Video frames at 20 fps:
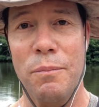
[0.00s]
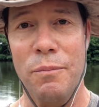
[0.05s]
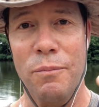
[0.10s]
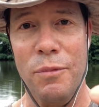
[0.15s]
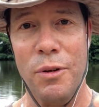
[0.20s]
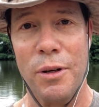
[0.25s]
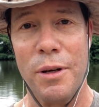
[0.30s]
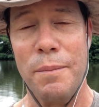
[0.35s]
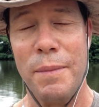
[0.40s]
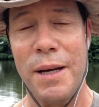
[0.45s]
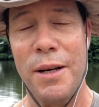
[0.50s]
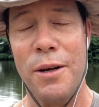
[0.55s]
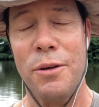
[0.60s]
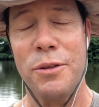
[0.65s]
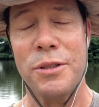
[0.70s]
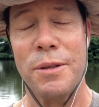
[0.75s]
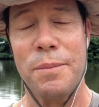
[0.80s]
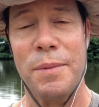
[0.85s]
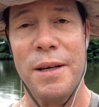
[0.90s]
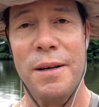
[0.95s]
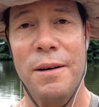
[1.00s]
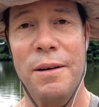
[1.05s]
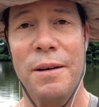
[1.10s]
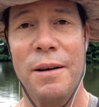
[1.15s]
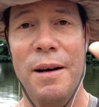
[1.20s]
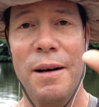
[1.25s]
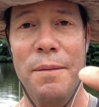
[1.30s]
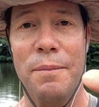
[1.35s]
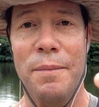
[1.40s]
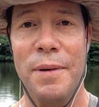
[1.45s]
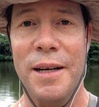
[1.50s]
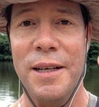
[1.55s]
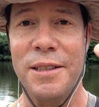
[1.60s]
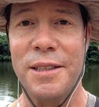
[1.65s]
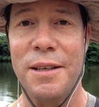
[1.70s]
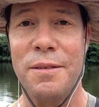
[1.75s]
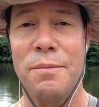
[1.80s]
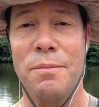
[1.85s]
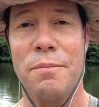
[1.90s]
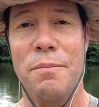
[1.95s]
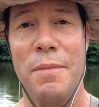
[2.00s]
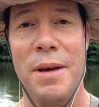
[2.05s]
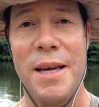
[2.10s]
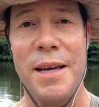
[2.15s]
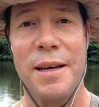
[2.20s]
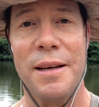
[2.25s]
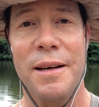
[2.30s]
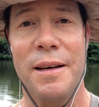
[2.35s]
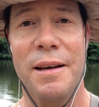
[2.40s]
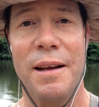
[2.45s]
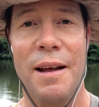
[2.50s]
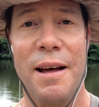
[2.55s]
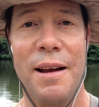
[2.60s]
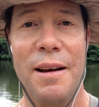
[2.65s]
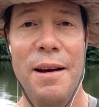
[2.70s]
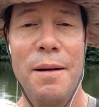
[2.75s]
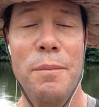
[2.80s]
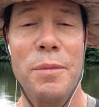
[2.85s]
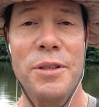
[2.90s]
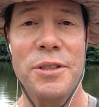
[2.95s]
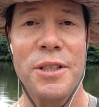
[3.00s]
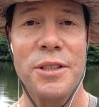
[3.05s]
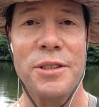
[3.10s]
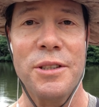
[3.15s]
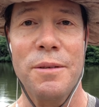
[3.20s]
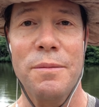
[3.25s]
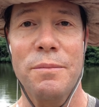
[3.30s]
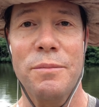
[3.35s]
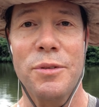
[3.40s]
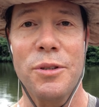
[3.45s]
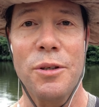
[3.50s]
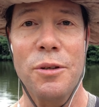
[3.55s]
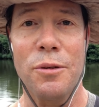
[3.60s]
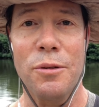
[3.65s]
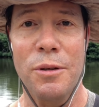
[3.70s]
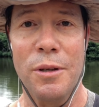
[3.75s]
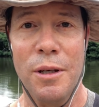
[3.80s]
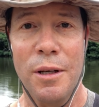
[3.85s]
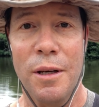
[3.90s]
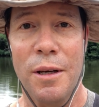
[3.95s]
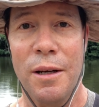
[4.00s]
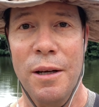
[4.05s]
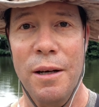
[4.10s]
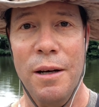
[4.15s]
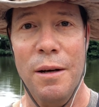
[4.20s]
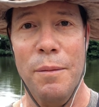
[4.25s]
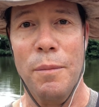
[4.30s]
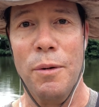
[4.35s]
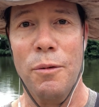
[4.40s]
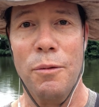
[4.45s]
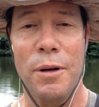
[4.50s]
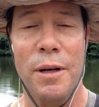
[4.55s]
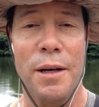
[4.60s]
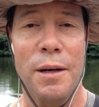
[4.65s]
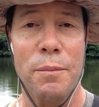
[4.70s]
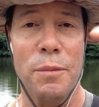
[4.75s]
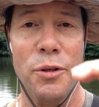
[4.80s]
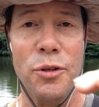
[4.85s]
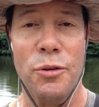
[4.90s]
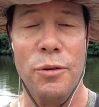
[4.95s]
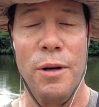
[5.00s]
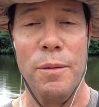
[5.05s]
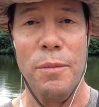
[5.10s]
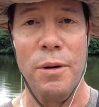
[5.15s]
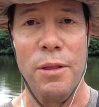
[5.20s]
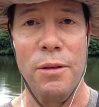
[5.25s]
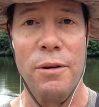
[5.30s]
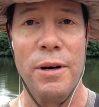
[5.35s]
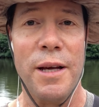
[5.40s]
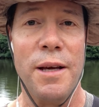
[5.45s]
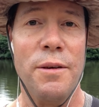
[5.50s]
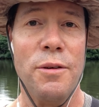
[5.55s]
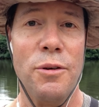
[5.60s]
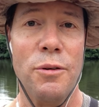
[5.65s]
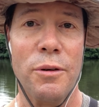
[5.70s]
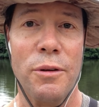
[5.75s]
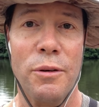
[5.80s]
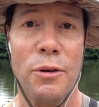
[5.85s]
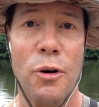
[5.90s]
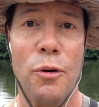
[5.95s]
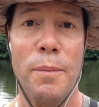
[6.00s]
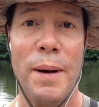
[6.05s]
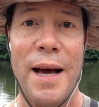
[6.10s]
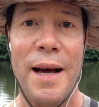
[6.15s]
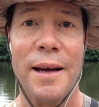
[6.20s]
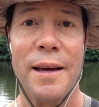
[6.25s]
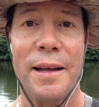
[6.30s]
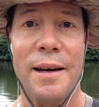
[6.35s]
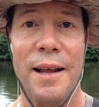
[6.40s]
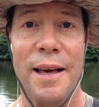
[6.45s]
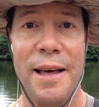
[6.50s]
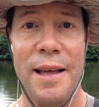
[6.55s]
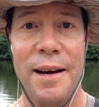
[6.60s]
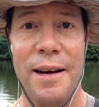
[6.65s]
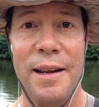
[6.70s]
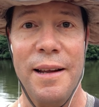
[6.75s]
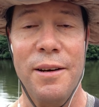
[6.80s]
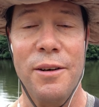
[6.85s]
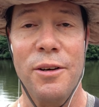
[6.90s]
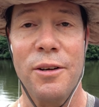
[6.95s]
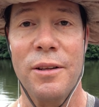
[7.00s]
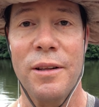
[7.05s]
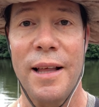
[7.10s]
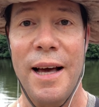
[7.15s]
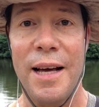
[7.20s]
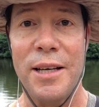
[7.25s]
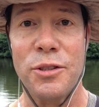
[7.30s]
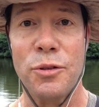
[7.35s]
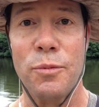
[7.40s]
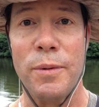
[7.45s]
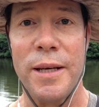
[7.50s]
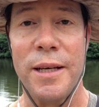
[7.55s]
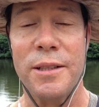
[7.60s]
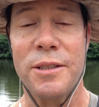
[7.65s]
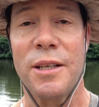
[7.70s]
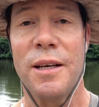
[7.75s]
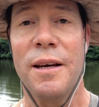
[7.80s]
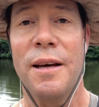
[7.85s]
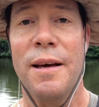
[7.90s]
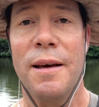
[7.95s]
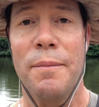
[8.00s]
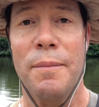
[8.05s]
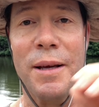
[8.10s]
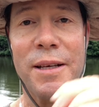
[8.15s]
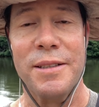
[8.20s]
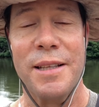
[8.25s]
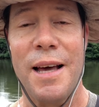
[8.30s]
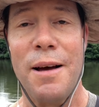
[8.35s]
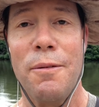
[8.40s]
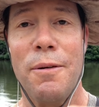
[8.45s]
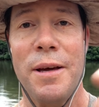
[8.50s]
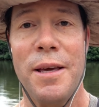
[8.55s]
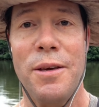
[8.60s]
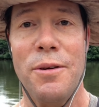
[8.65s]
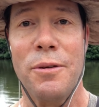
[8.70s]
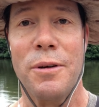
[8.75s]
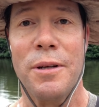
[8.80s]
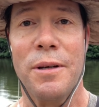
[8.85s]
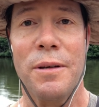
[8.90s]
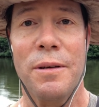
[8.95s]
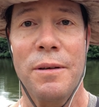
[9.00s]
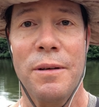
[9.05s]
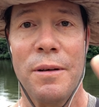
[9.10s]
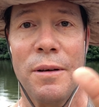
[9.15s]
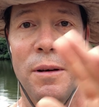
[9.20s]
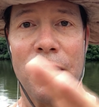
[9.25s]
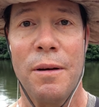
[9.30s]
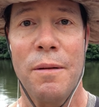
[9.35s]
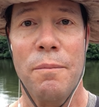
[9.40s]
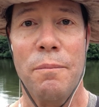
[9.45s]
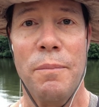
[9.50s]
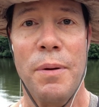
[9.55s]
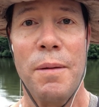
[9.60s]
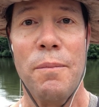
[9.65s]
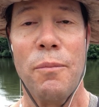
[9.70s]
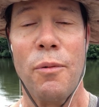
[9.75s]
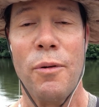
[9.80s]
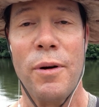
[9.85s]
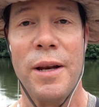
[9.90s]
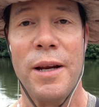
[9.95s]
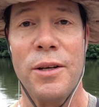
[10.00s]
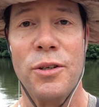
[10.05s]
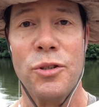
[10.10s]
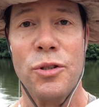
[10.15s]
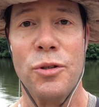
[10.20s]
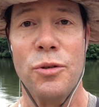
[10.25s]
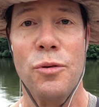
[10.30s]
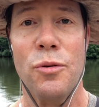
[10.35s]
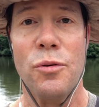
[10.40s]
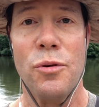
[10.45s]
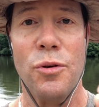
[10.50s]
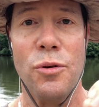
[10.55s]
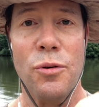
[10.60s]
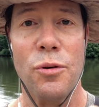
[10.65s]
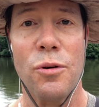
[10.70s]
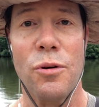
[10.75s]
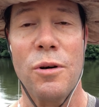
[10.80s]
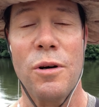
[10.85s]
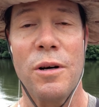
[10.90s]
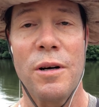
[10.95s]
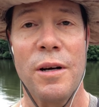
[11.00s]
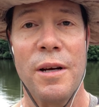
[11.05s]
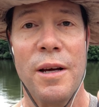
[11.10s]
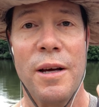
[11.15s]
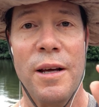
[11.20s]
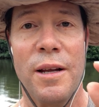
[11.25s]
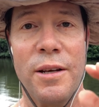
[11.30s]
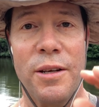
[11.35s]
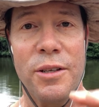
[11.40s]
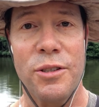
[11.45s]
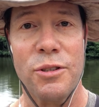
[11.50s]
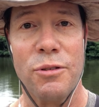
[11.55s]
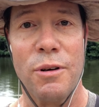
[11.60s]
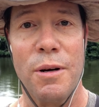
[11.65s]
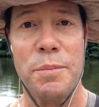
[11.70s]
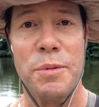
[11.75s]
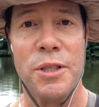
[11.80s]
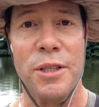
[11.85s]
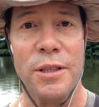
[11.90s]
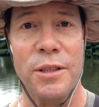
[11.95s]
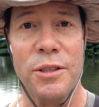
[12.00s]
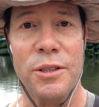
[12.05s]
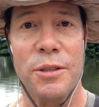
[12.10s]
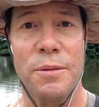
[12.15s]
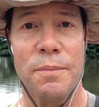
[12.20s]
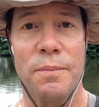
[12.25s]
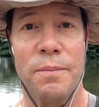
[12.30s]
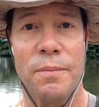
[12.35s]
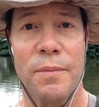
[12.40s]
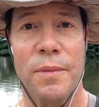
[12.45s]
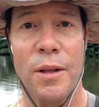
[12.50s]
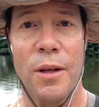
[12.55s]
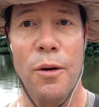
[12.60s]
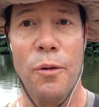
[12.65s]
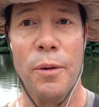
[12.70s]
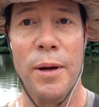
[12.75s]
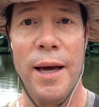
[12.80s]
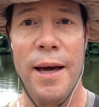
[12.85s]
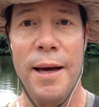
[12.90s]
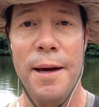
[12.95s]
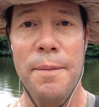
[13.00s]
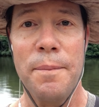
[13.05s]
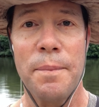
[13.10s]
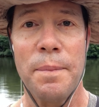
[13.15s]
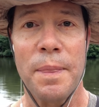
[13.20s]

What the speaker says: Look at my notes up there. I said make a number system. So number 1, number 2, number 3. You can go back and edit in last week's, because that way you can pinpoint it to your descriptions, okay?